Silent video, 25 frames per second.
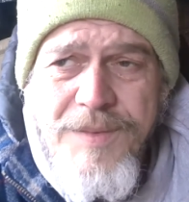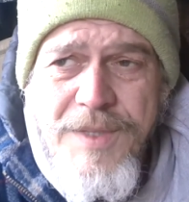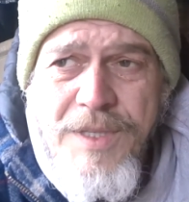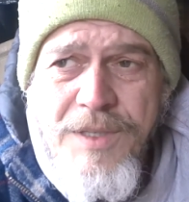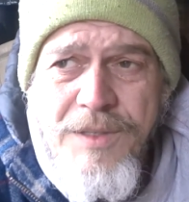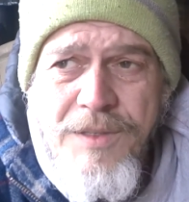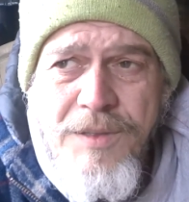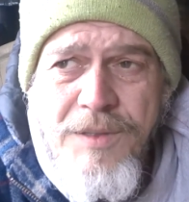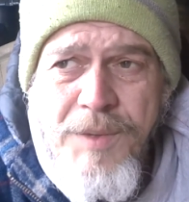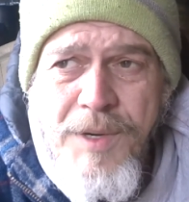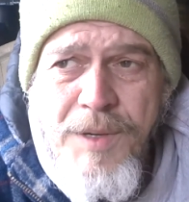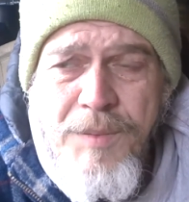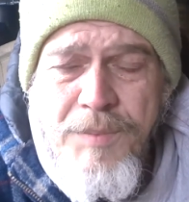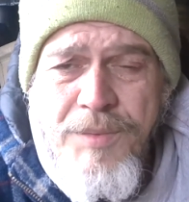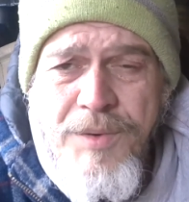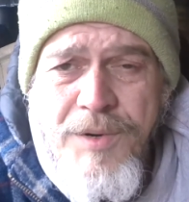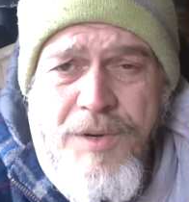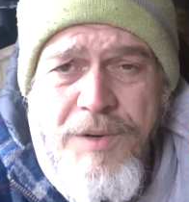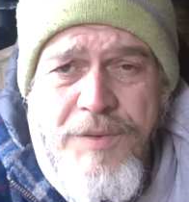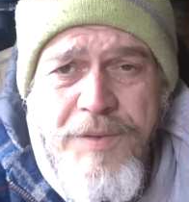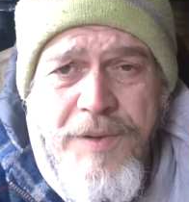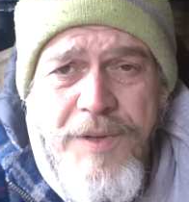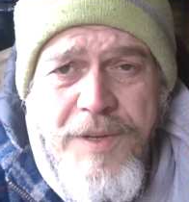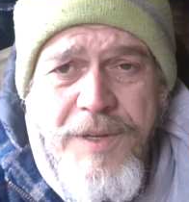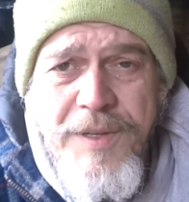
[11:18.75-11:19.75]
It's about
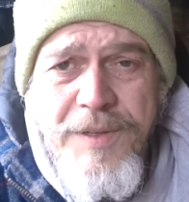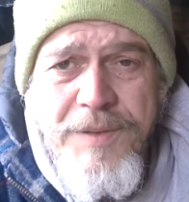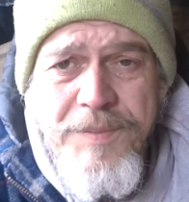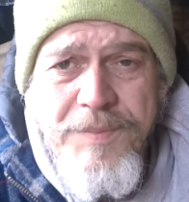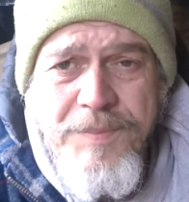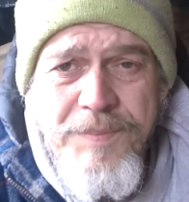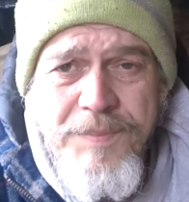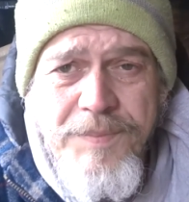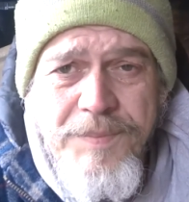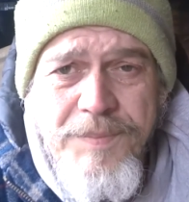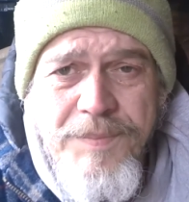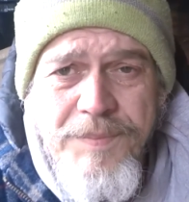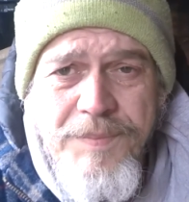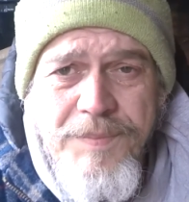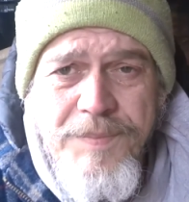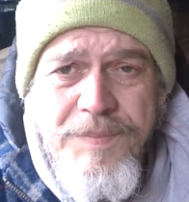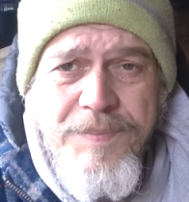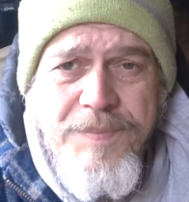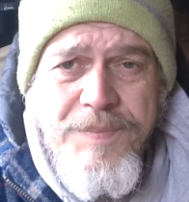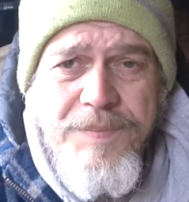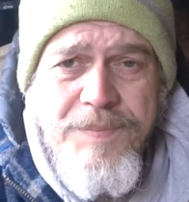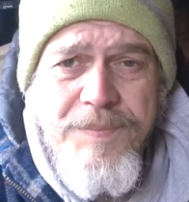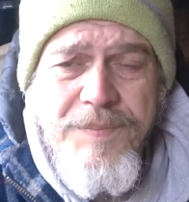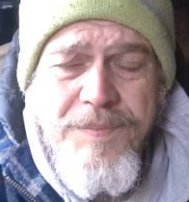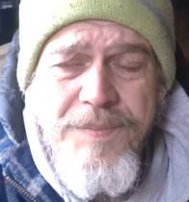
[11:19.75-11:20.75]
profit,
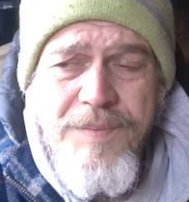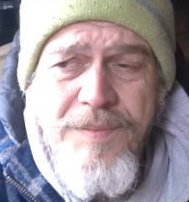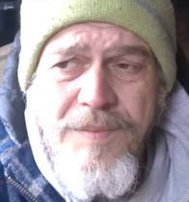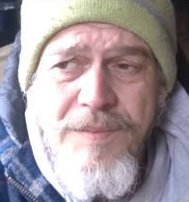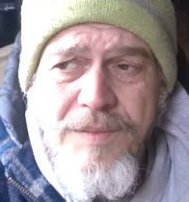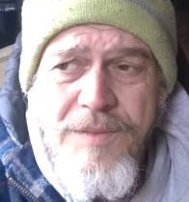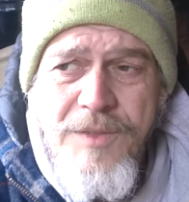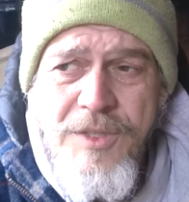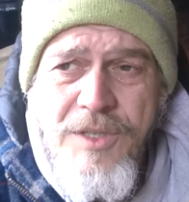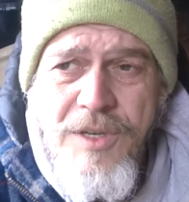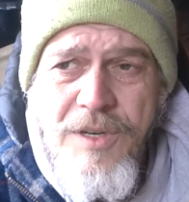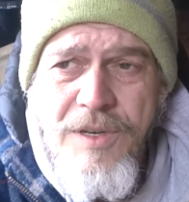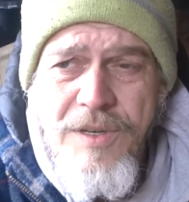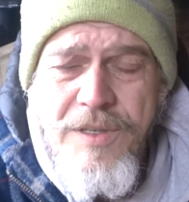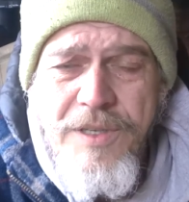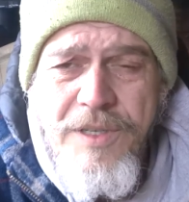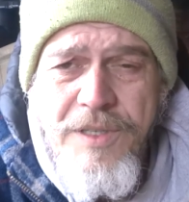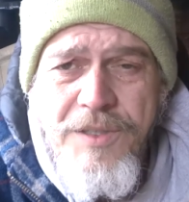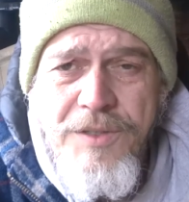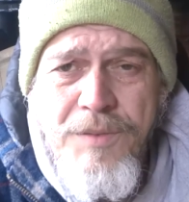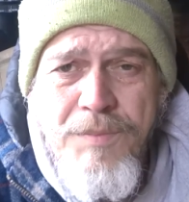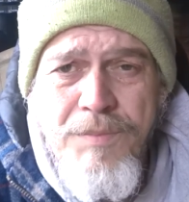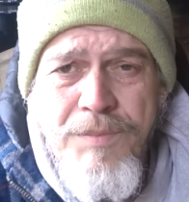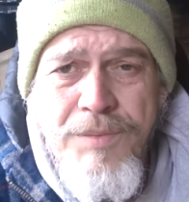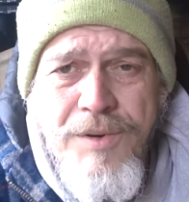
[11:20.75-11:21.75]

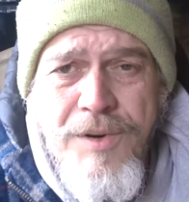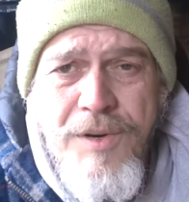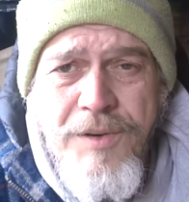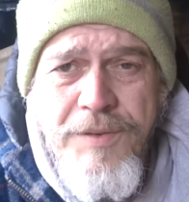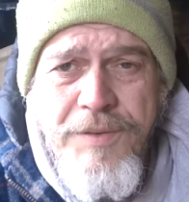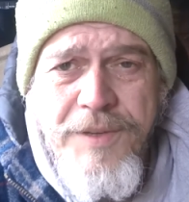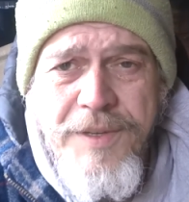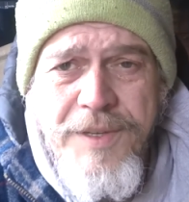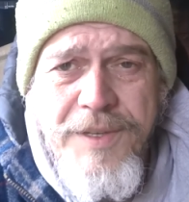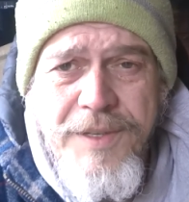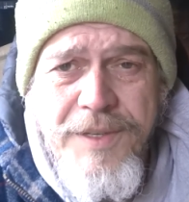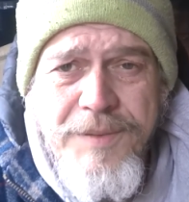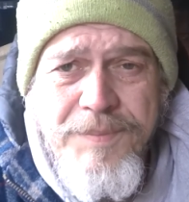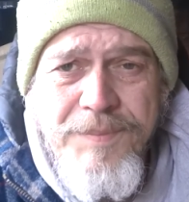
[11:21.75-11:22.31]
targets and profit.